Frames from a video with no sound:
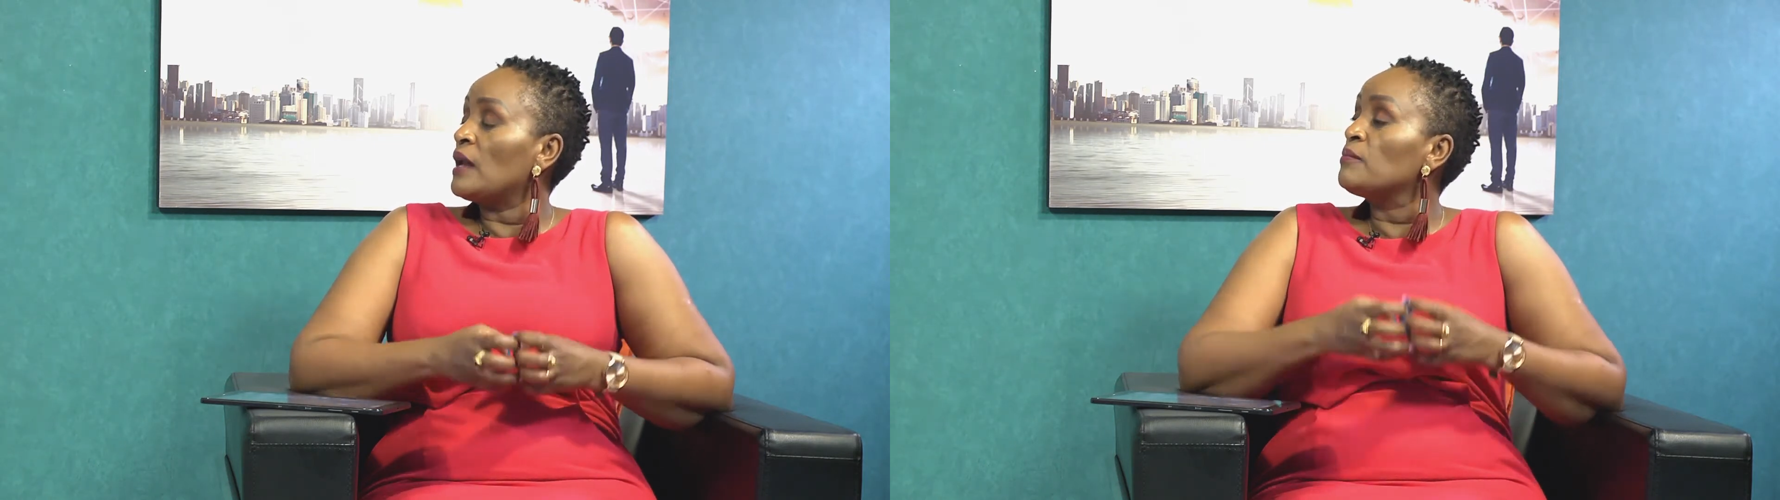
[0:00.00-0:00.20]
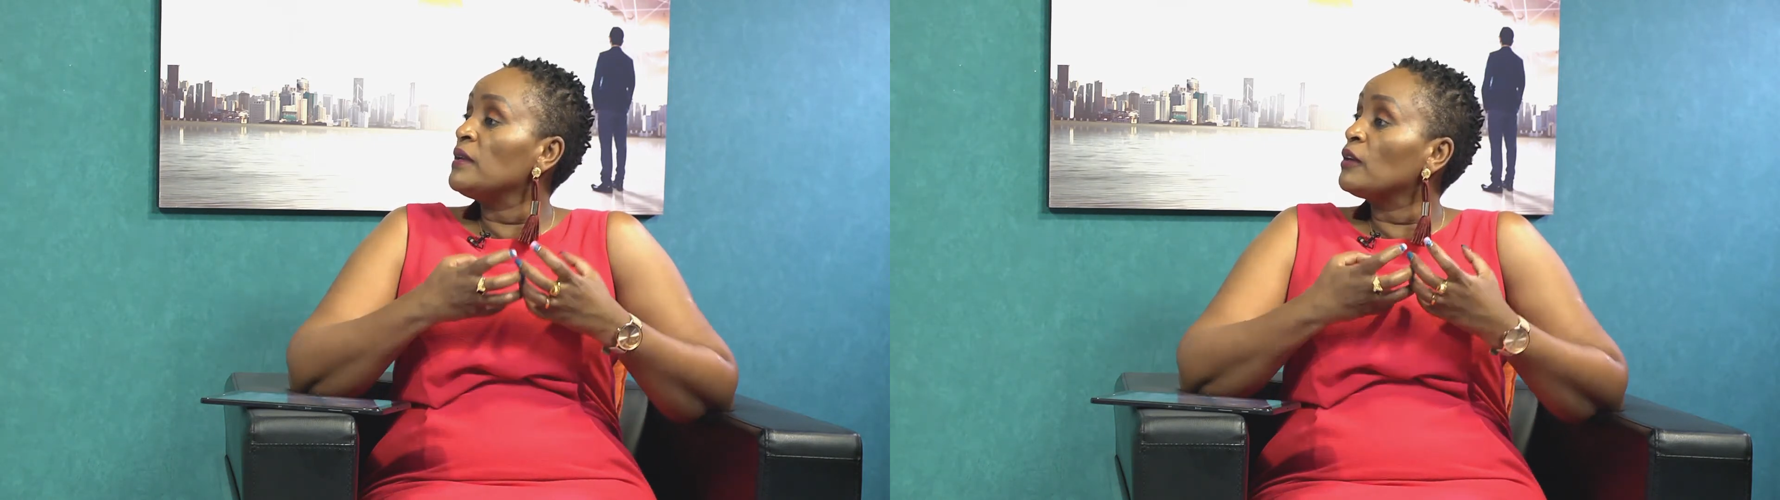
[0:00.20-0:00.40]

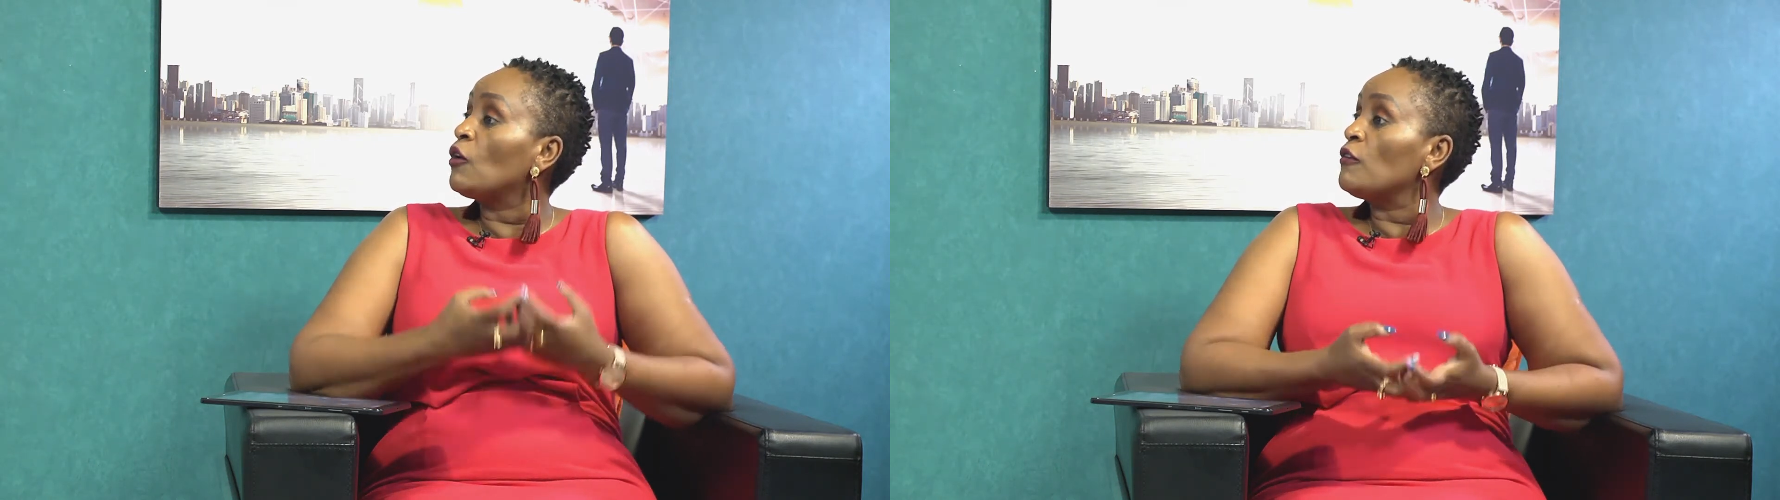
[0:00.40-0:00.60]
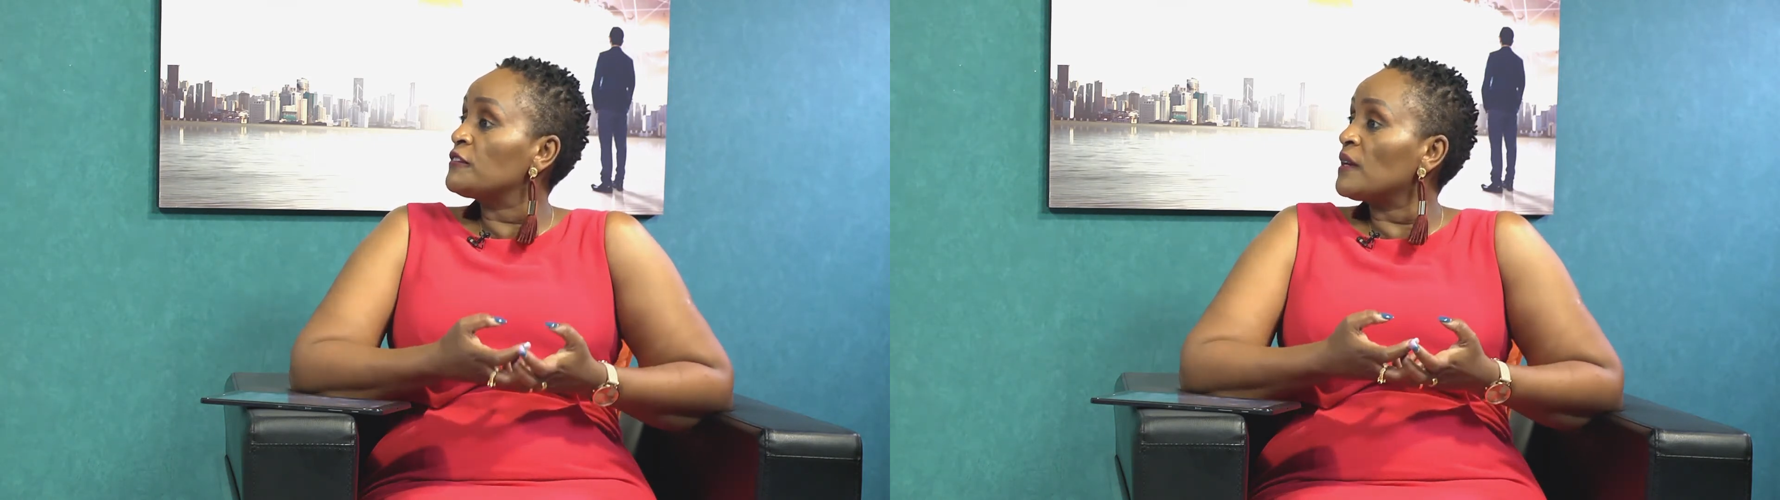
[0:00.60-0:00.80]
And being
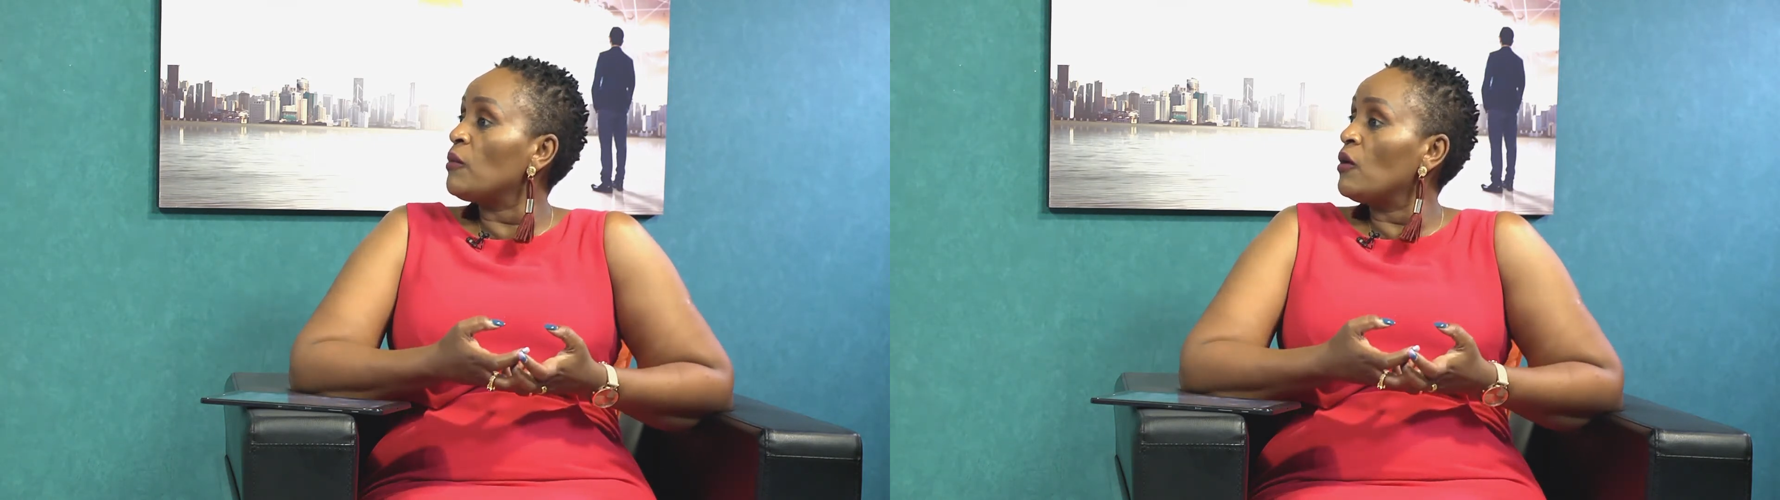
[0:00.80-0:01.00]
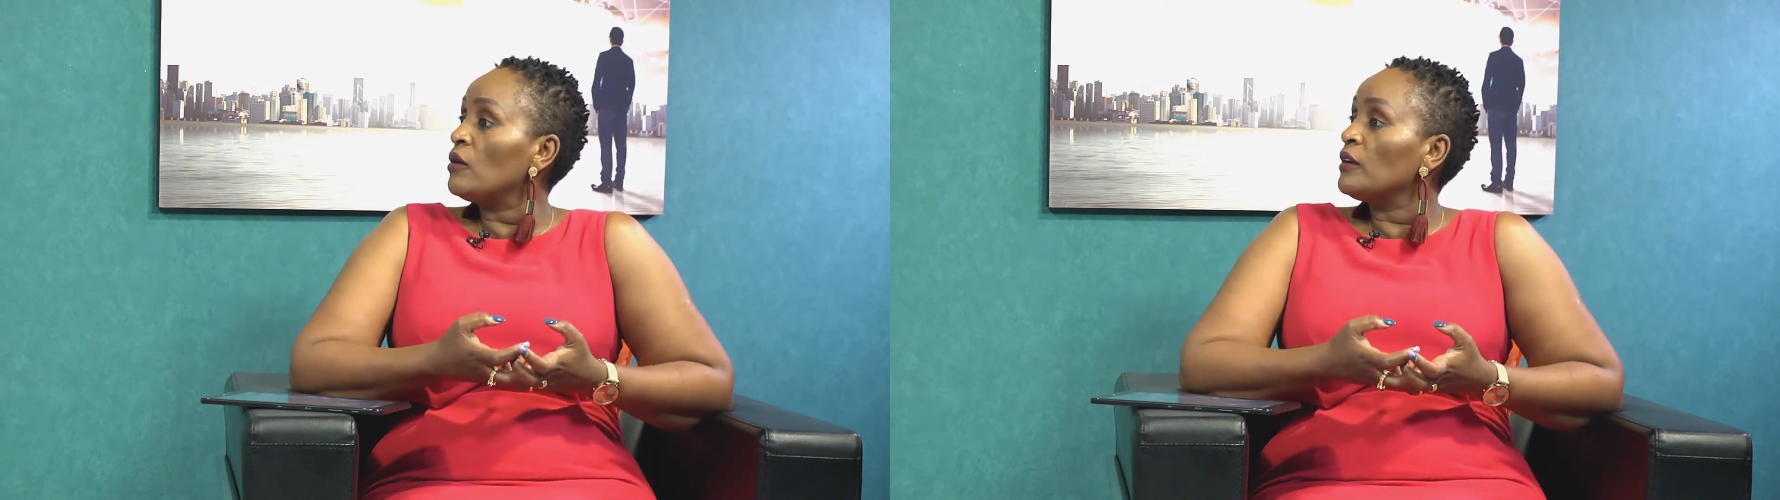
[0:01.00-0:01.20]

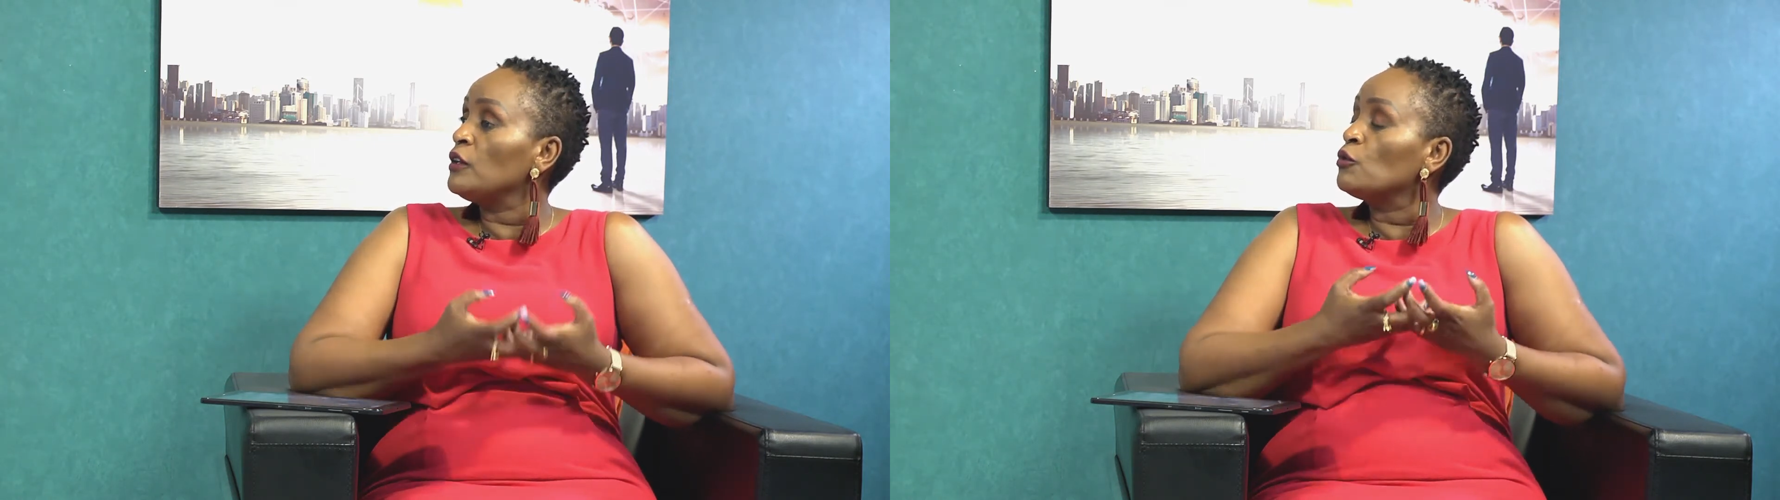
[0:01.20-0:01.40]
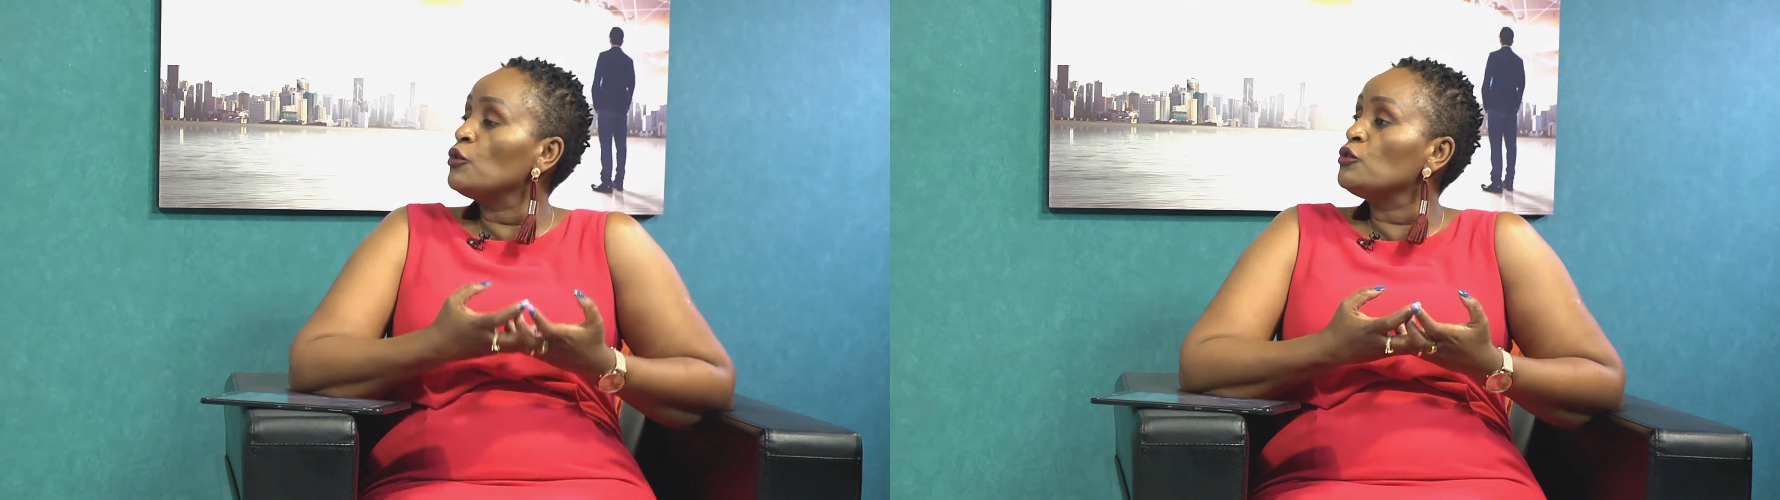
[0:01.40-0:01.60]
comfortable
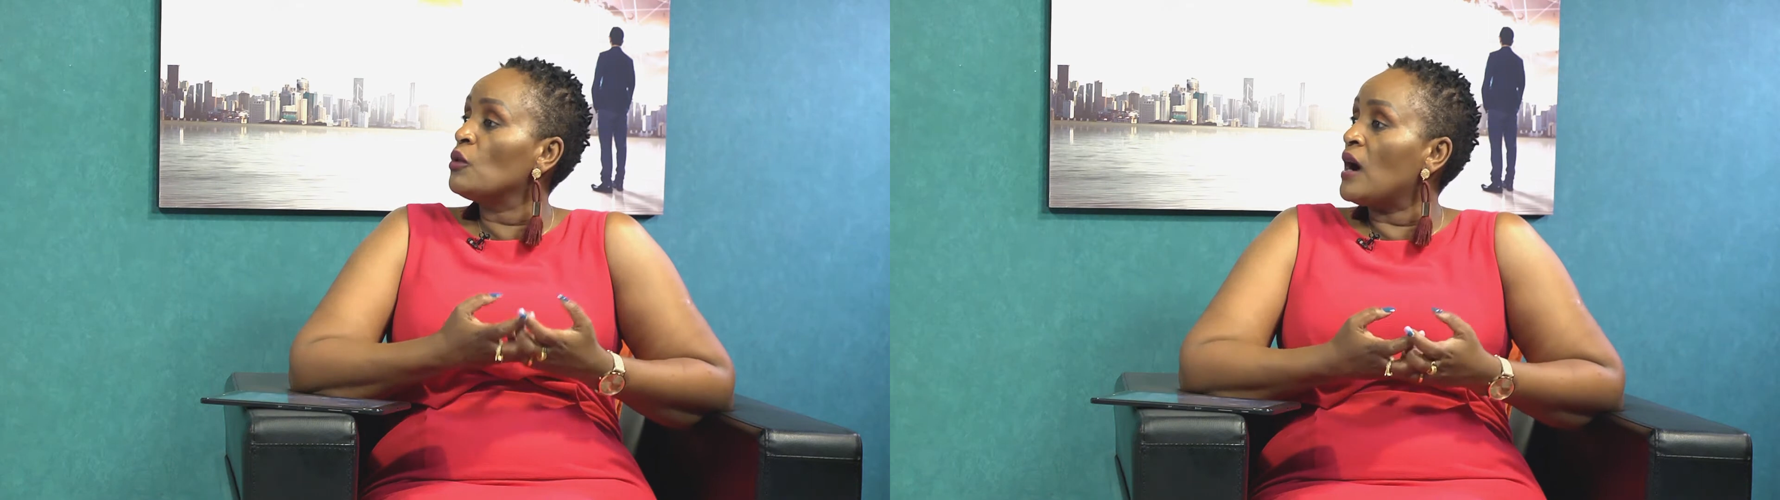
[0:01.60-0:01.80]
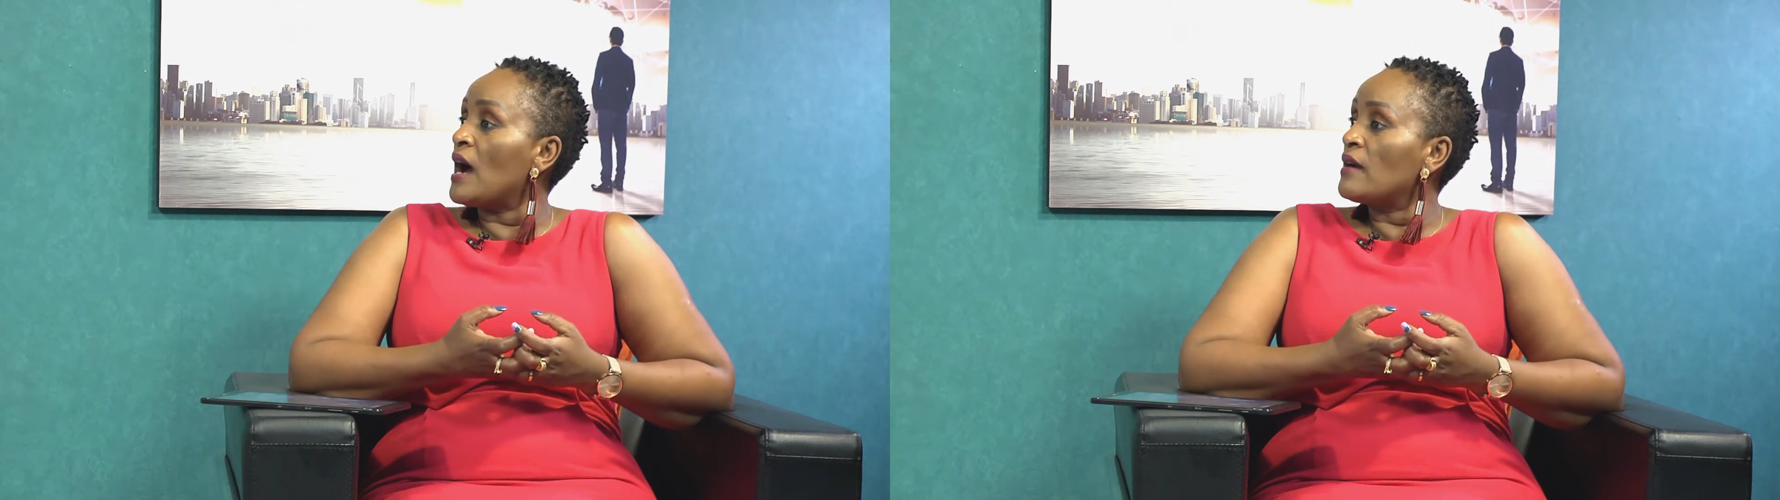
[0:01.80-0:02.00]
in who
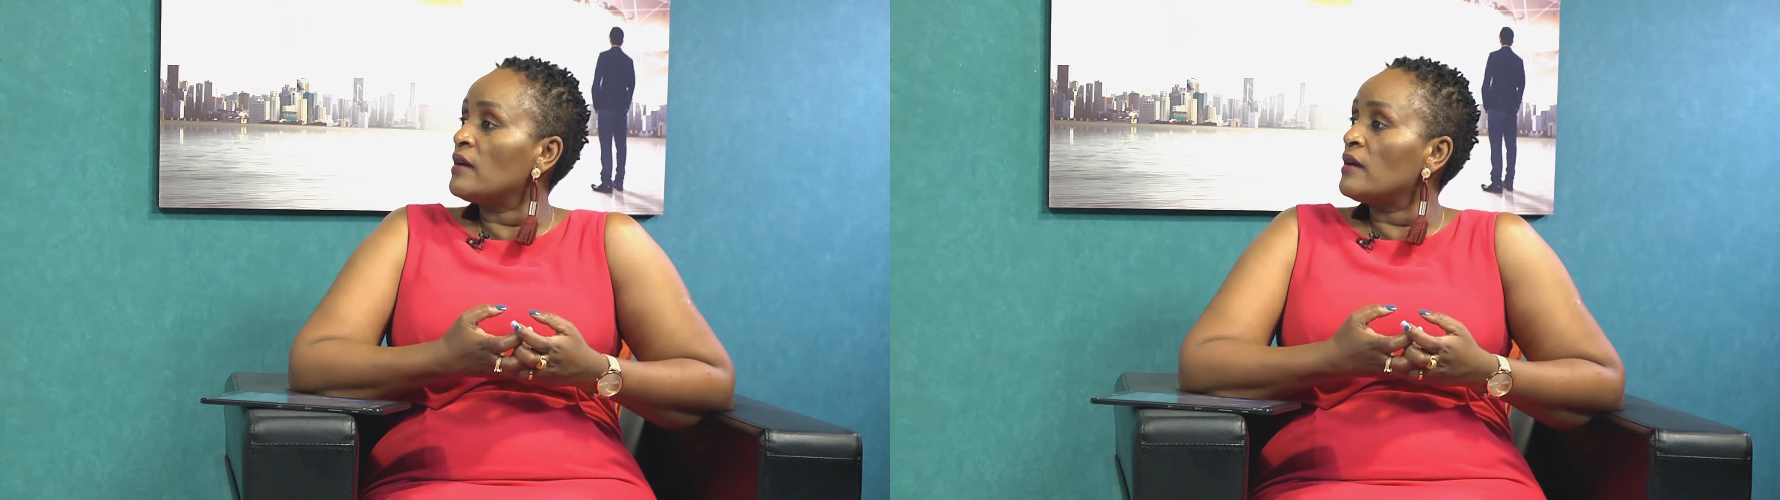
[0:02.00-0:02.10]
you are.